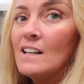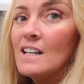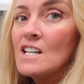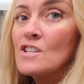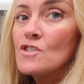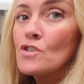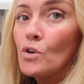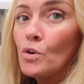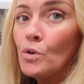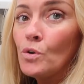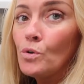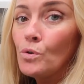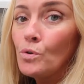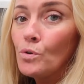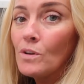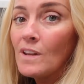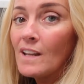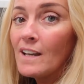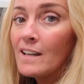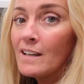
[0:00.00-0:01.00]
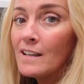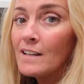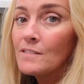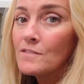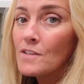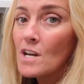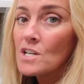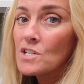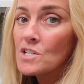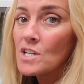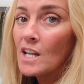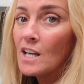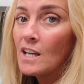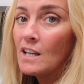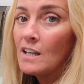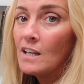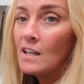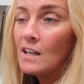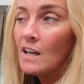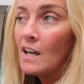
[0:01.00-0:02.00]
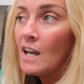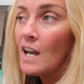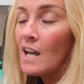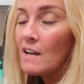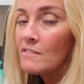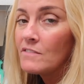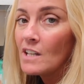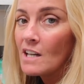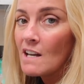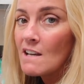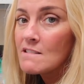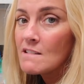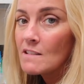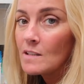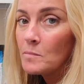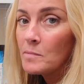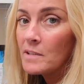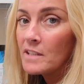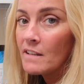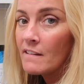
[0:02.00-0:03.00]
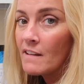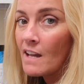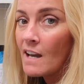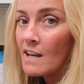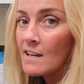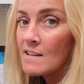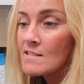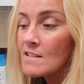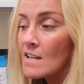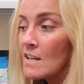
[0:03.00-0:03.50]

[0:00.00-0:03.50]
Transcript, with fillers: is all air freshener. Every last bit of that is